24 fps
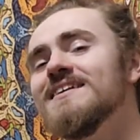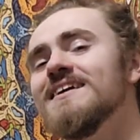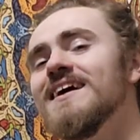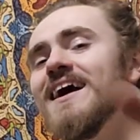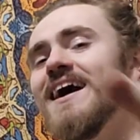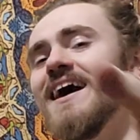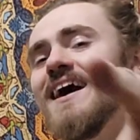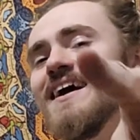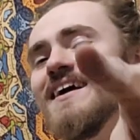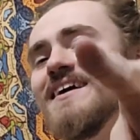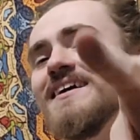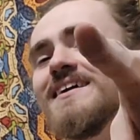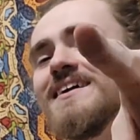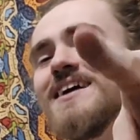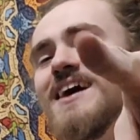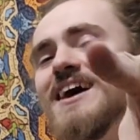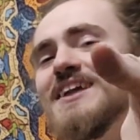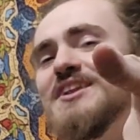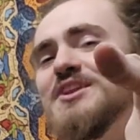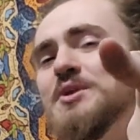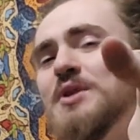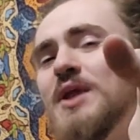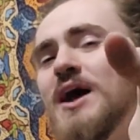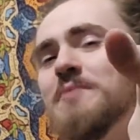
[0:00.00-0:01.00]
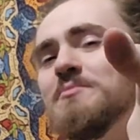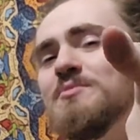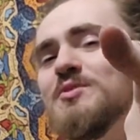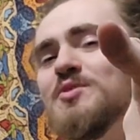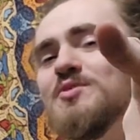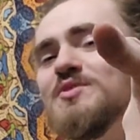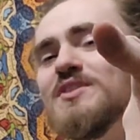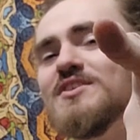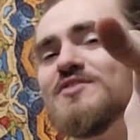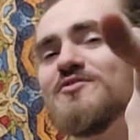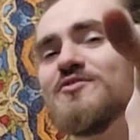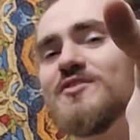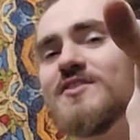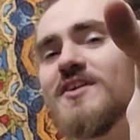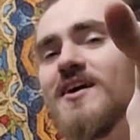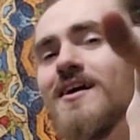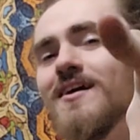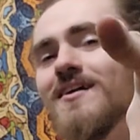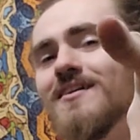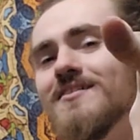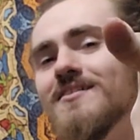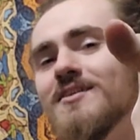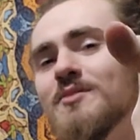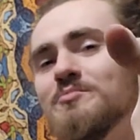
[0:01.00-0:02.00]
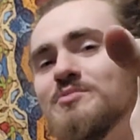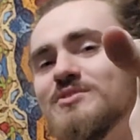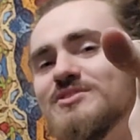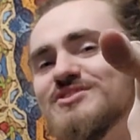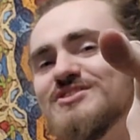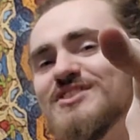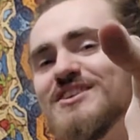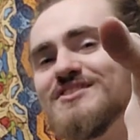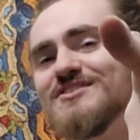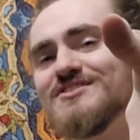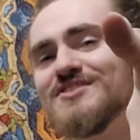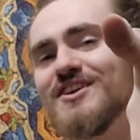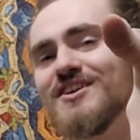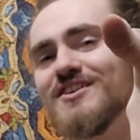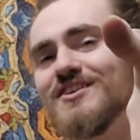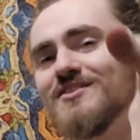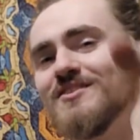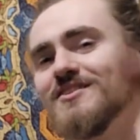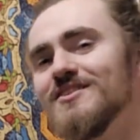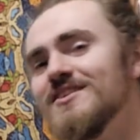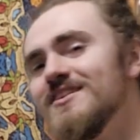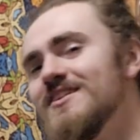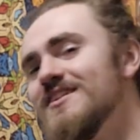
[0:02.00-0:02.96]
hey, I'm, I'm doing this for y'all. Appreciate y'all.